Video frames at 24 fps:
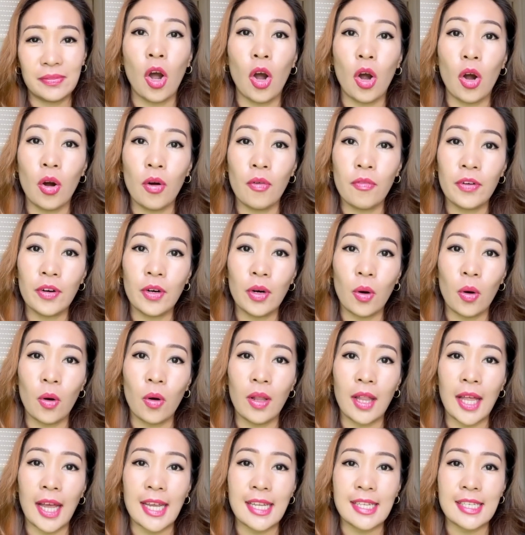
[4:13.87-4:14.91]

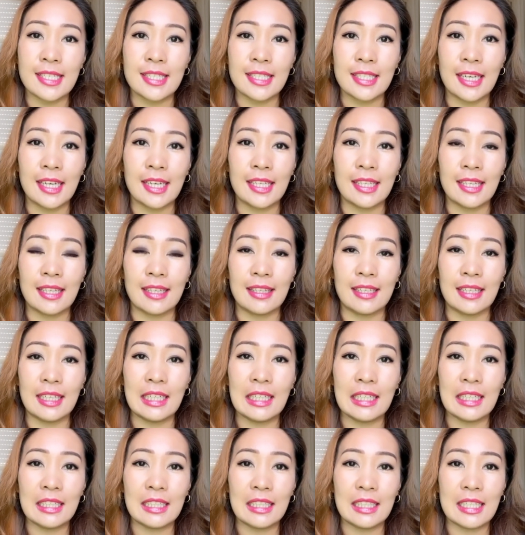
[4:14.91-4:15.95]
Overall, I'd say that the
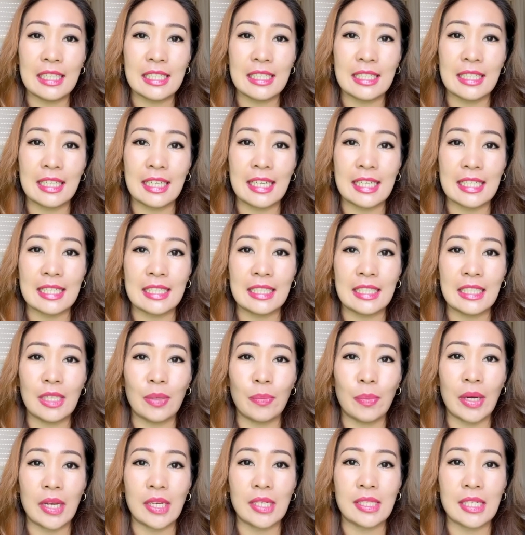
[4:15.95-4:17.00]
INKEY List
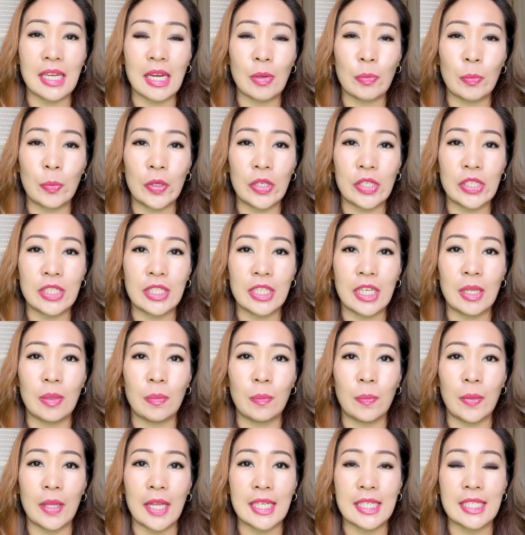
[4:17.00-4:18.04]
Niacinamide 10%
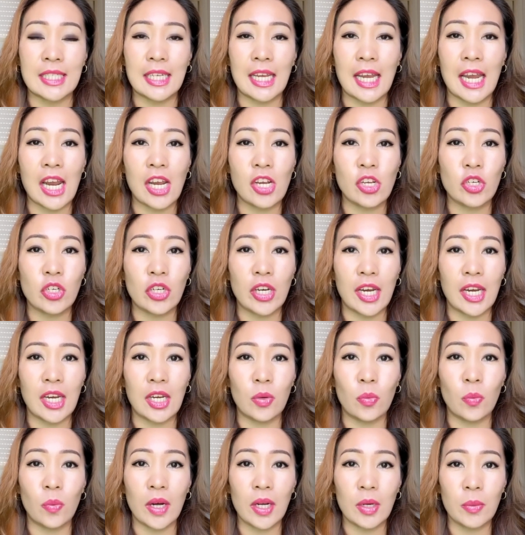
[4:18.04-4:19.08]
plus
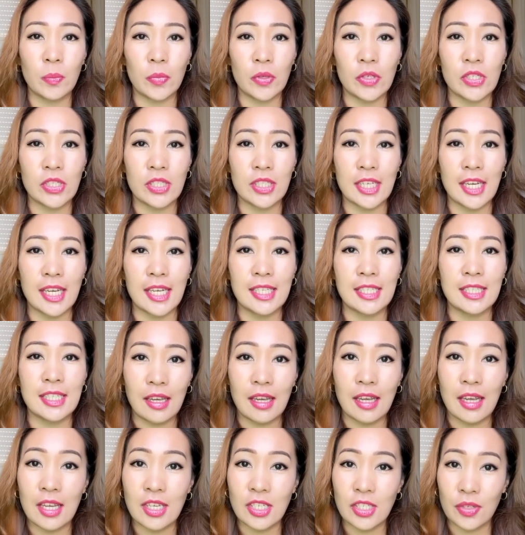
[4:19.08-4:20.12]
HA 1%
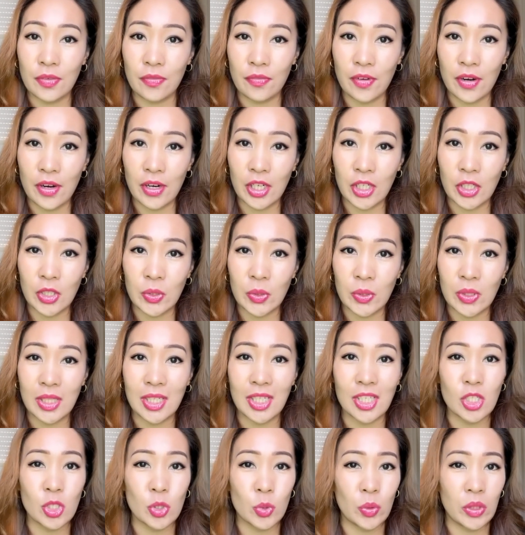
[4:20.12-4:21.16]
is a very good
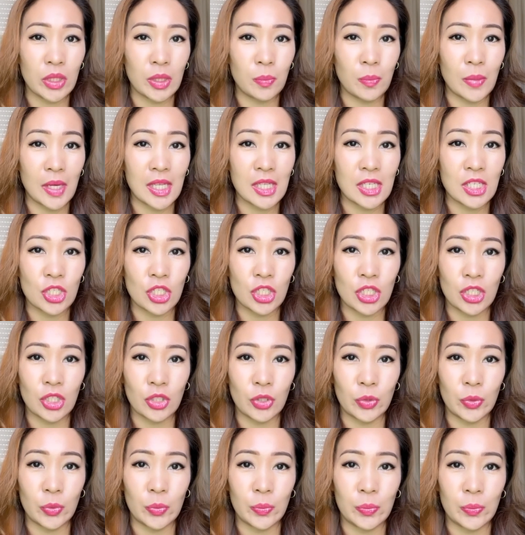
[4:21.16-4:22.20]
treatment
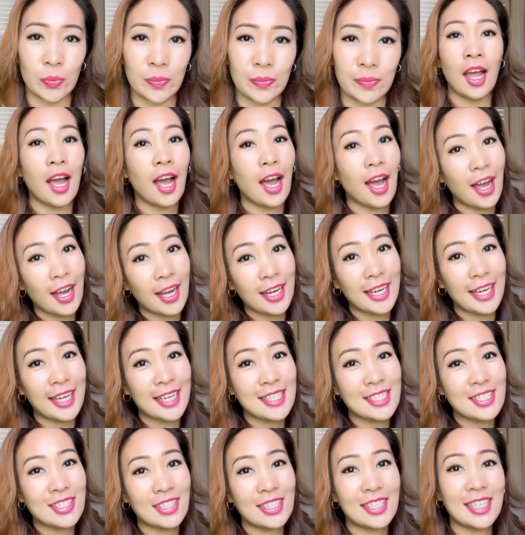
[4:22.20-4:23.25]
serum. Okay,
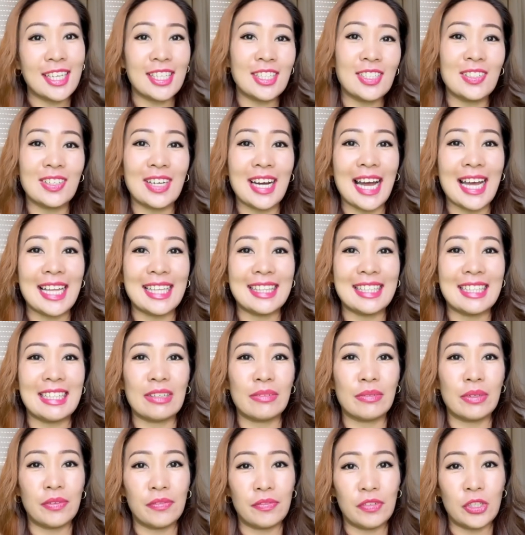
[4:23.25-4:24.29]
so yan yung ating
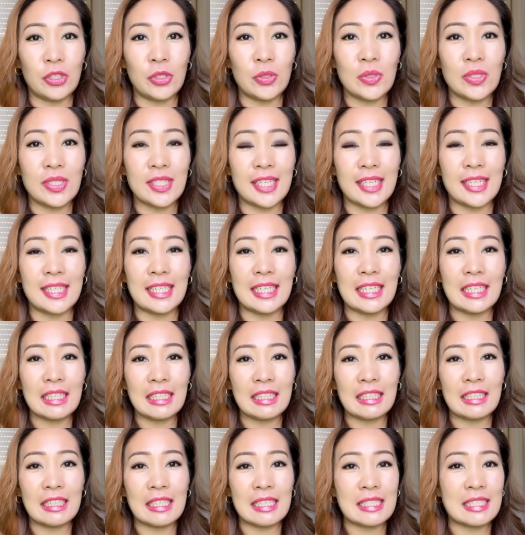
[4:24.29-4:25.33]
review sa the
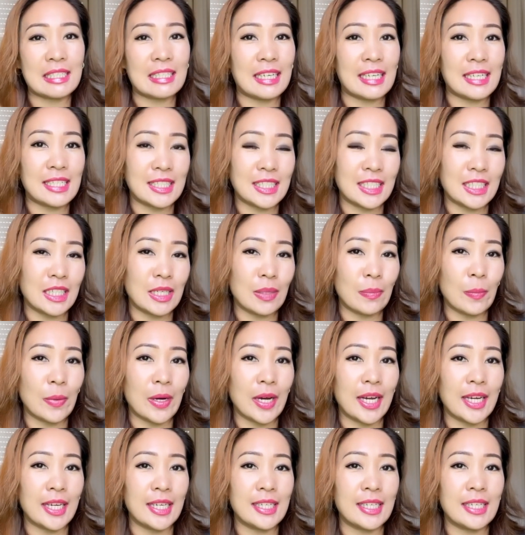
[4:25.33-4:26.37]
INKEY List
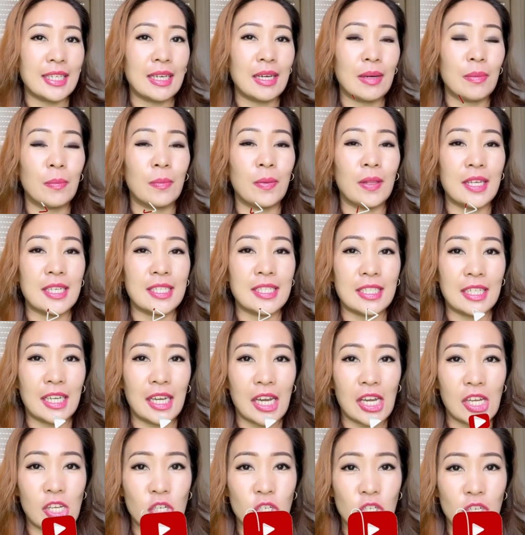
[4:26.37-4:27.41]
Niacinamide plus
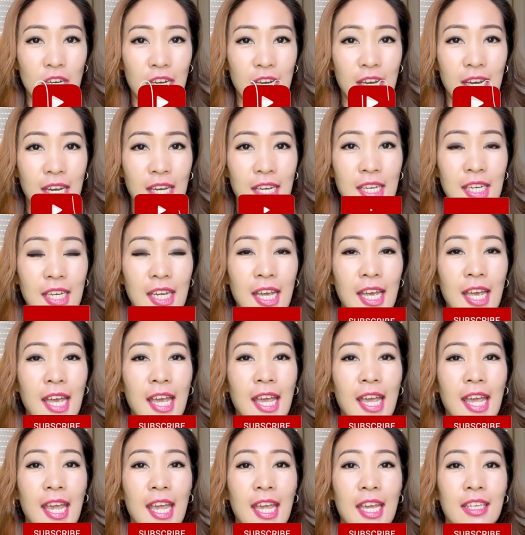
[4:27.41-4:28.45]
HA.
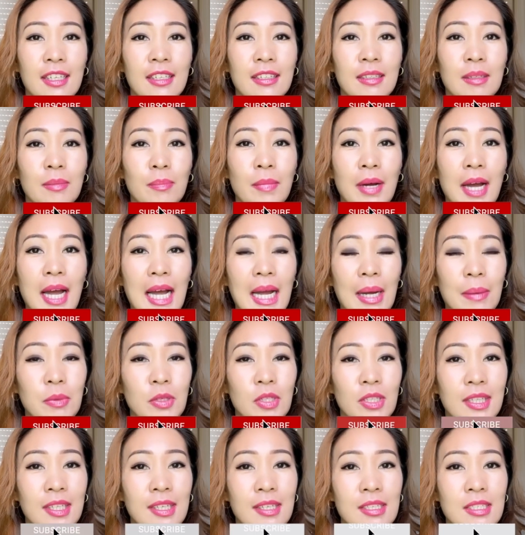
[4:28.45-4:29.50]
And mga
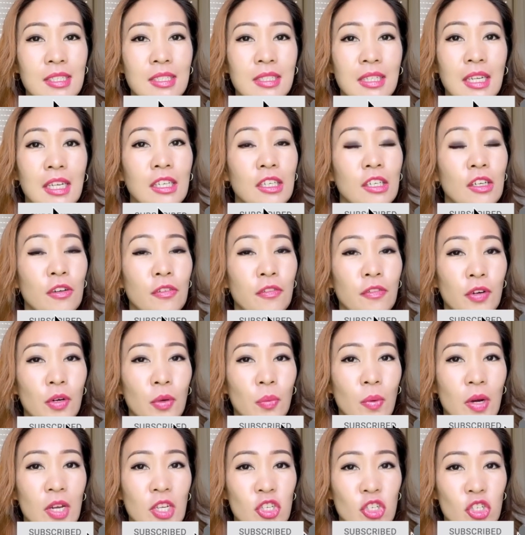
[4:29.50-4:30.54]
ka-beauties, thank you for
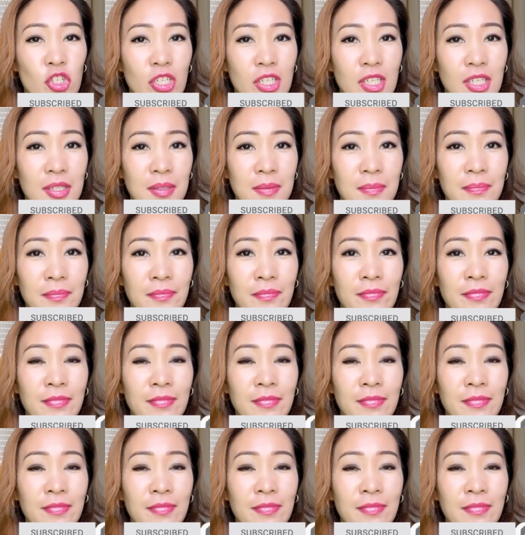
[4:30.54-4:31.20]
watching.